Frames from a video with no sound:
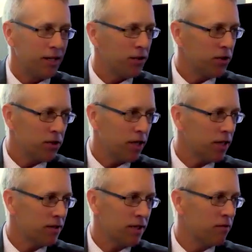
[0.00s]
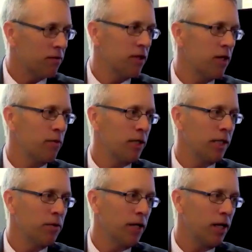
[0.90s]
And their stock has done phenomenally
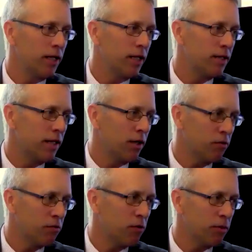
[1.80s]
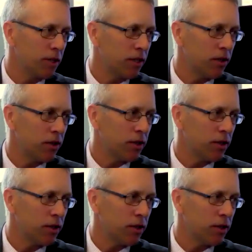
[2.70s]
well, and it's now a $4 billion